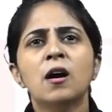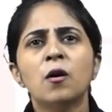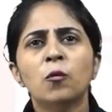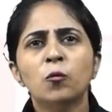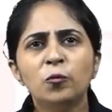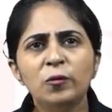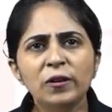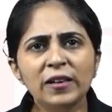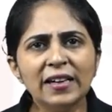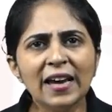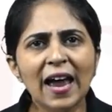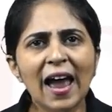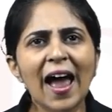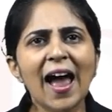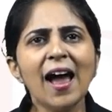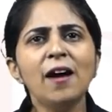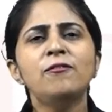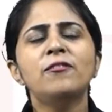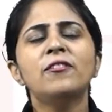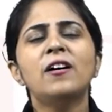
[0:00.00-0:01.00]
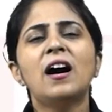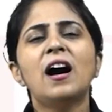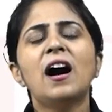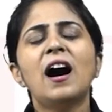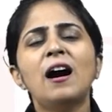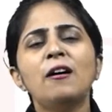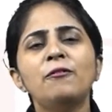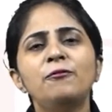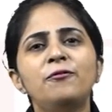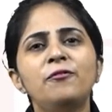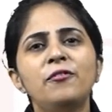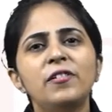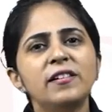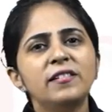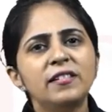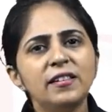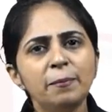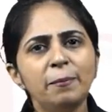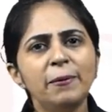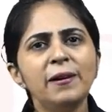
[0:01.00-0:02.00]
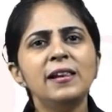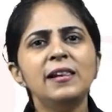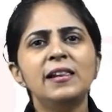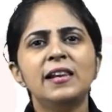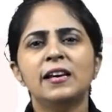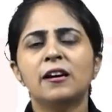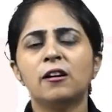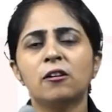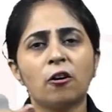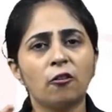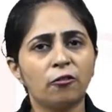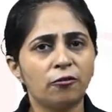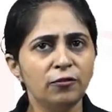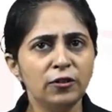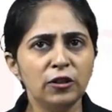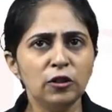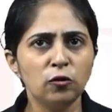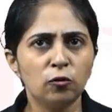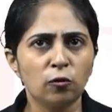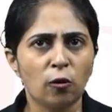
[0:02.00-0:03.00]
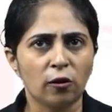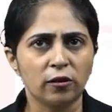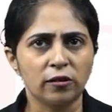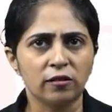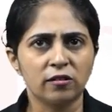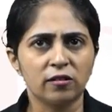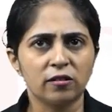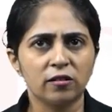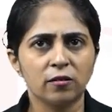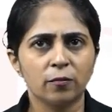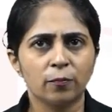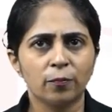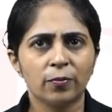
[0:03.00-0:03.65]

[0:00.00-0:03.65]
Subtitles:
We have a visible layer of neurons